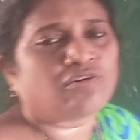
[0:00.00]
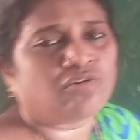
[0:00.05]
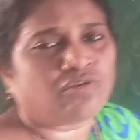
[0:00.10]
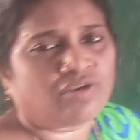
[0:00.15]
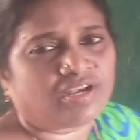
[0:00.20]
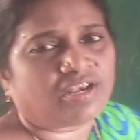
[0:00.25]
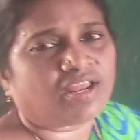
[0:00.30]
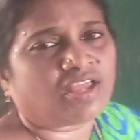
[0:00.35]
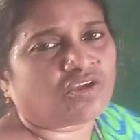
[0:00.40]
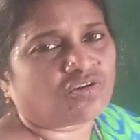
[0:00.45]

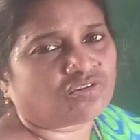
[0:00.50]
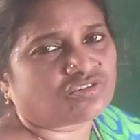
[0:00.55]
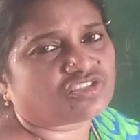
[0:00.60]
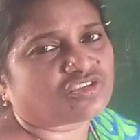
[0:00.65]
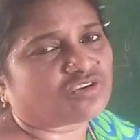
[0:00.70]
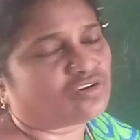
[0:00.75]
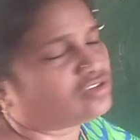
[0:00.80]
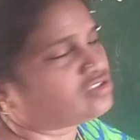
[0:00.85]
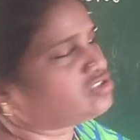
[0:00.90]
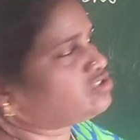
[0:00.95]
chlorine
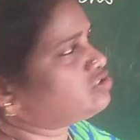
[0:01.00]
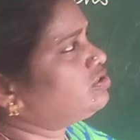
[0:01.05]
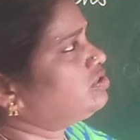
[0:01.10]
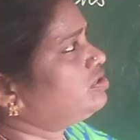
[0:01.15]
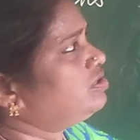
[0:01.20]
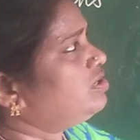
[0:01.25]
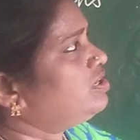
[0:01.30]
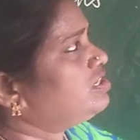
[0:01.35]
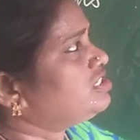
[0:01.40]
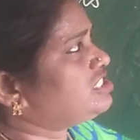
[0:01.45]
ions also.
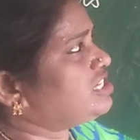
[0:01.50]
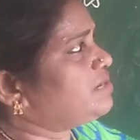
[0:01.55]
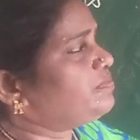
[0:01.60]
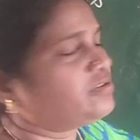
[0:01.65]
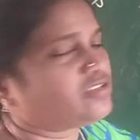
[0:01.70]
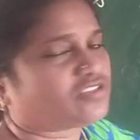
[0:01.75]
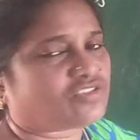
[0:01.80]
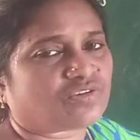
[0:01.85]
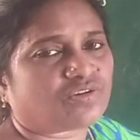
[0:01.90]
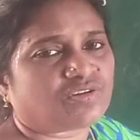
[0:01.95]

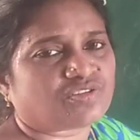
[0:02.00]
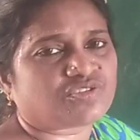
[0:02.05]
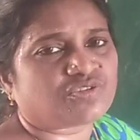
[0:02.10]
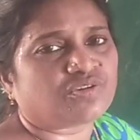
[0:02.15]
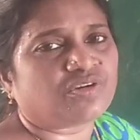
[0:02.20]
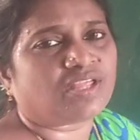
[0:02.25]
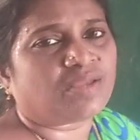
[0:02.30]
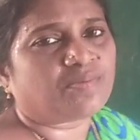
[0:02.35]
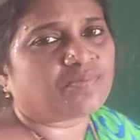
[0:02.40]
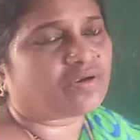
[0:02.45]
Table salt,
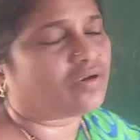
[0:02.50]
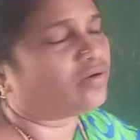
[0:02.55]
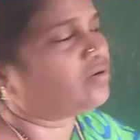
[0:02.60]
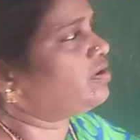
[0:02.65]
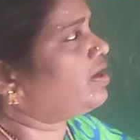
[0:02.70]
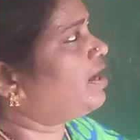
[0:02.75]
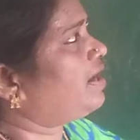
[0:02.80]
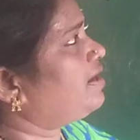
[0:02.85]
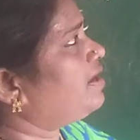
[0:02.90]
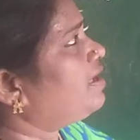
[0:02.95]
sodium
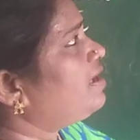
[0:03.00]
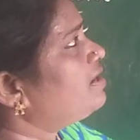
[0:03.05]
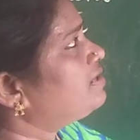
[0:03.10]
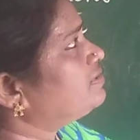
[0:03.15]
chloride.